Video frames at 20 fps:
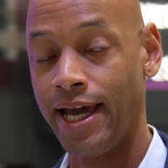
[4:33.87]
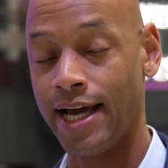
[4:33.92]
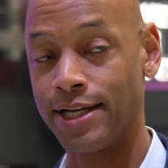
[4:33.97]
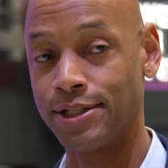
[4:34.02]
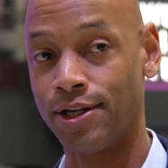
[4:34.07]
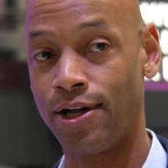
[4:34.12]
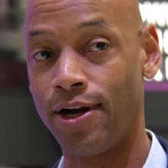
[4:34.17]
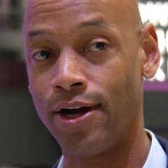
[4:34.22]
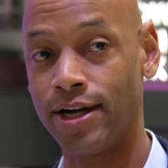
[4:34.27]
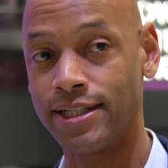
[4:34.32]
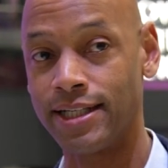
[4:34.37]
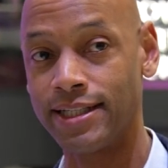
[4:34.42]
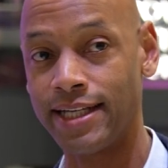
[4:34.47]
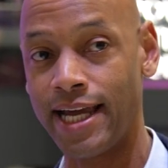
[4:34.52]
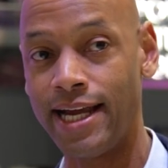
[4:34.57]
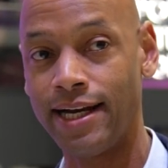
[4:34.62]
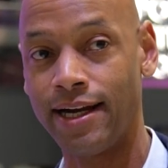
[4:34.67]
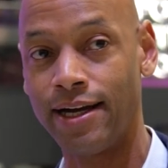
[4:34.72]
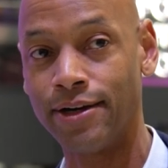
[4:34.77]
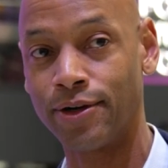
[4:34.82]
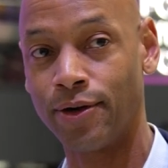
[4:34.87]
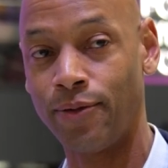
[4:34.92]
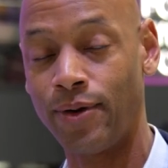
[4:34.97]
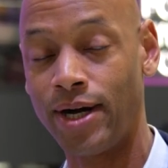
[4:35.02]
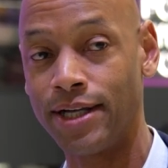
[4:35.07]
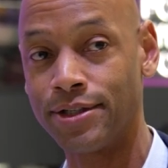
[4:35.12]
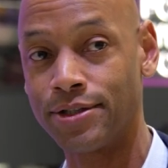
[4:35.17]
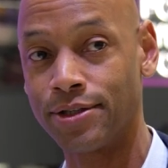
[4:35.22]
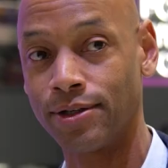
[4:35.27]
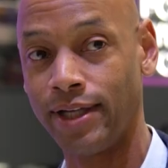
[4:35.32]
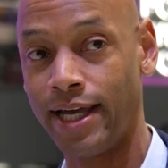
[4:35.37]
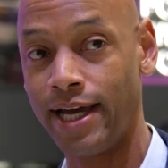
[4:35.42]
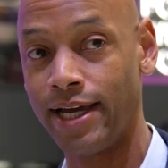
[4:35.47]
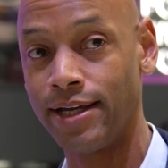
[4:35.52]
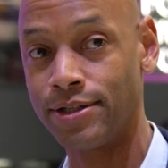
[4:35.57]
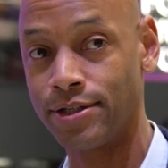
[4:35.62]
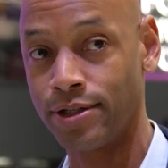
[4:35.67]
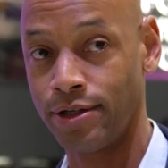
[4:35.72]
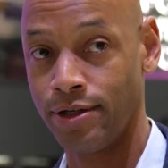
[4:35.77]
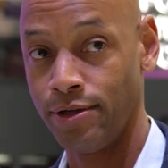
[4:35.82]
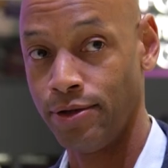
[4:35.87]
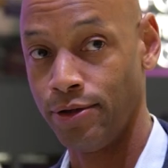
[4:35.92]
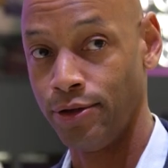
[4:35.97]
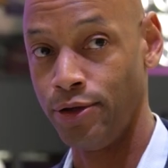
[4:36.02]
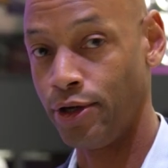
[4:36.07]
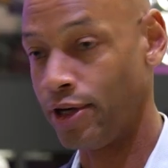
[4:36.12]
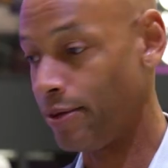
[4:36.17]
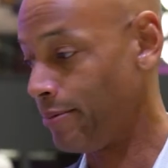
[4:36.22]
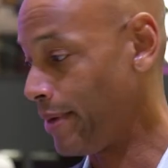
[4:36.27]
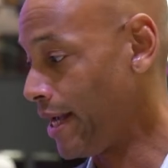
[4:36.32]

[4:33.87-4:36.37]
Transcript: as long as it's 800 watts or less, you can